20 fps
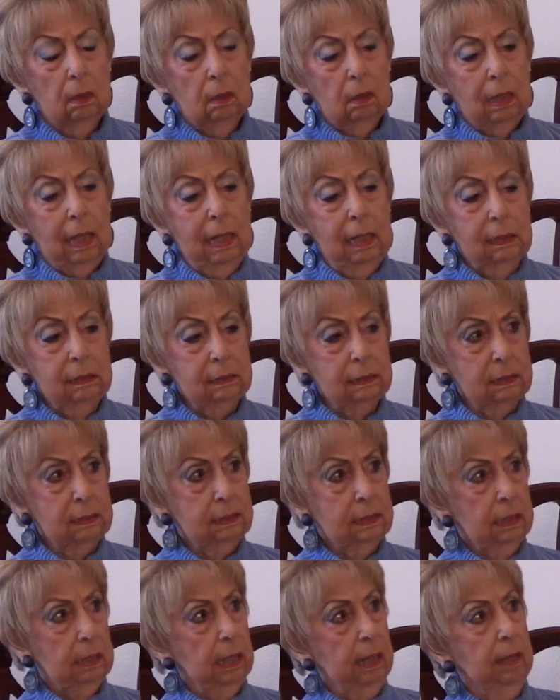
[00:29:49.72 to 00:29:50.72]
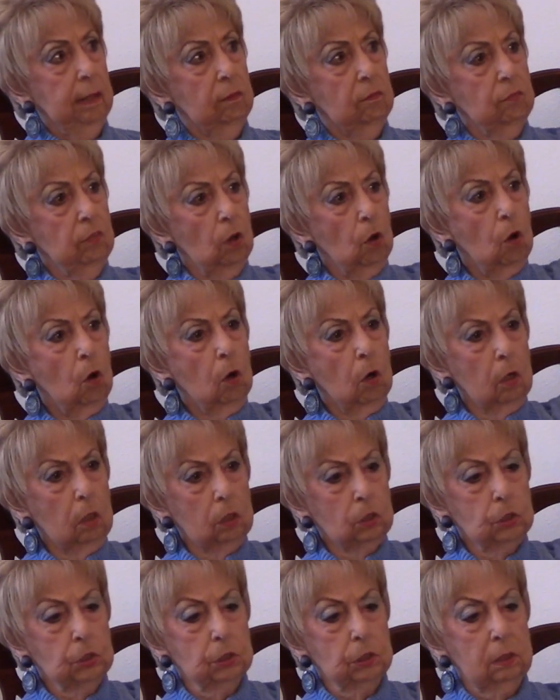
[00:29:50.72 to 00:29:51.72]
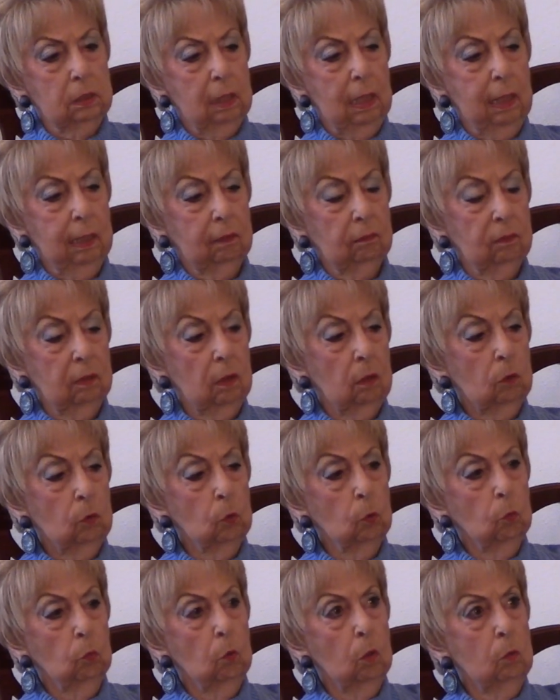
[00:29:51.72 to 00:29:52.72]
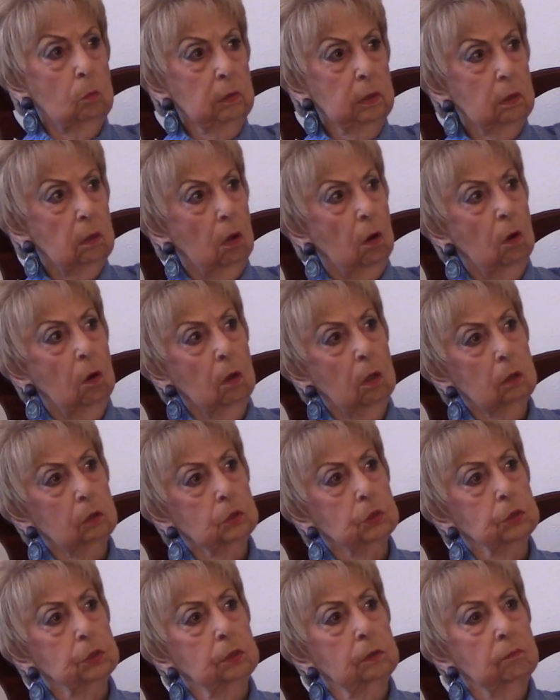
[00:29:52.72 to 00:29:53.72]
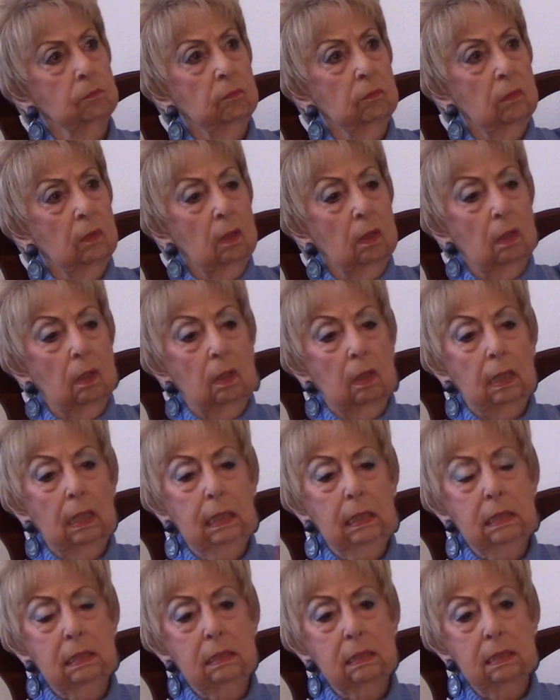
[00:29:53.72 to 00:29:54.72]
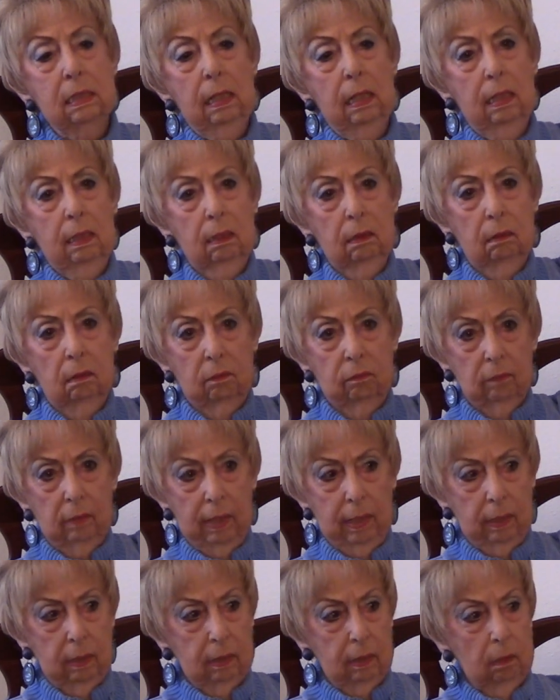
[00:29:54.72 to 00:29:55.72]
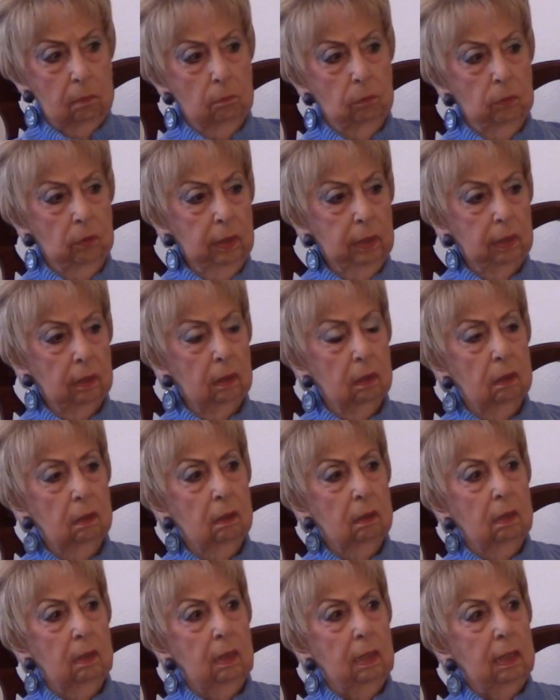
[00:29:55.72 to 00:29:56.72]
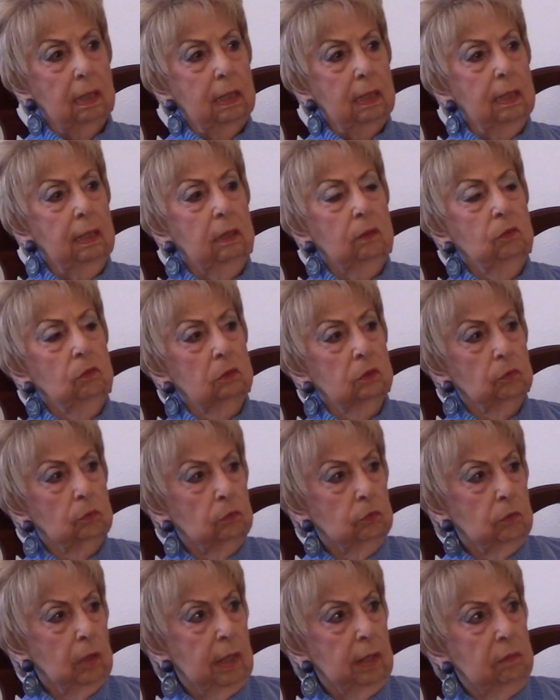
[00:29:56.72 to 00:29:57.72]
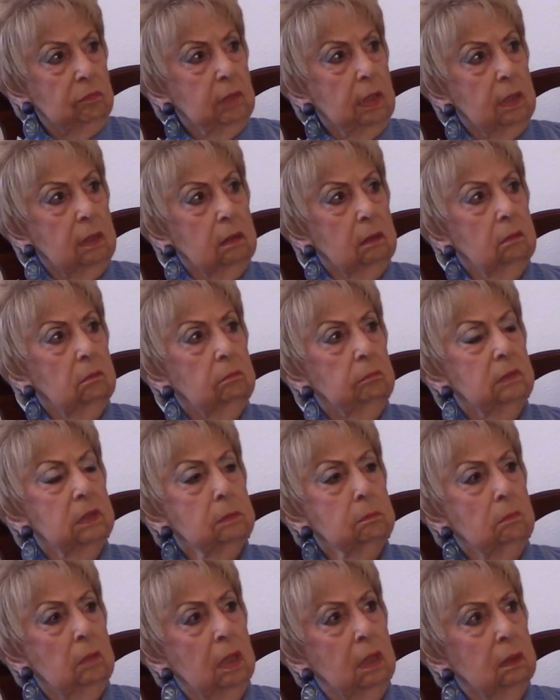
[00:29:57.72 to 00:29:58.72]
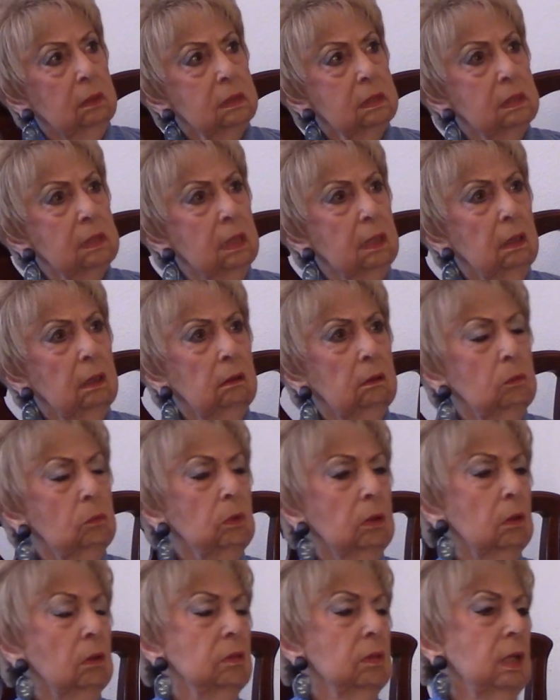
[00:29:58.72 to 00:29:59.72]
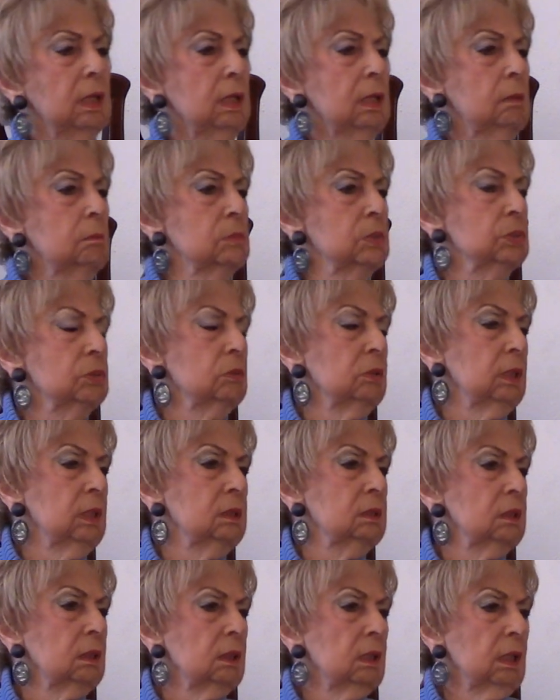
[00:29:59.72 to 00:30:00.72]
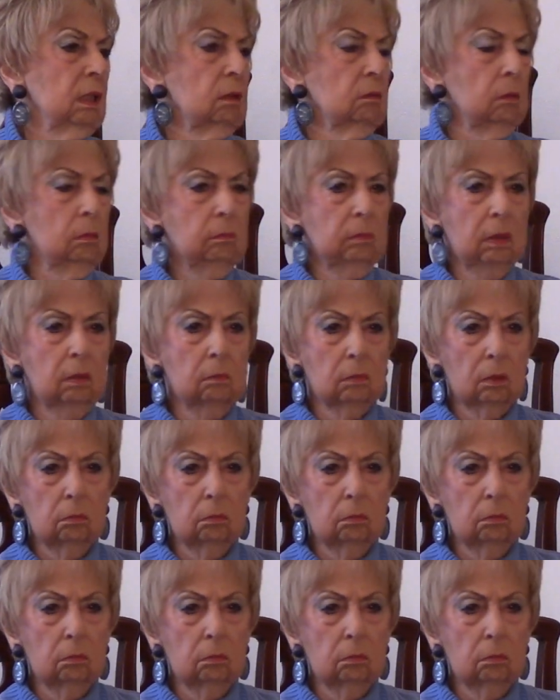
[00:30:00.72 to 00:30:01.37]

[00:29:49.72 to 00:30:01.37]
houses that have the arch, like the old Roman arch, he designed that in brick. And you'll drive down Monticello. What are the M streets? I can't remember.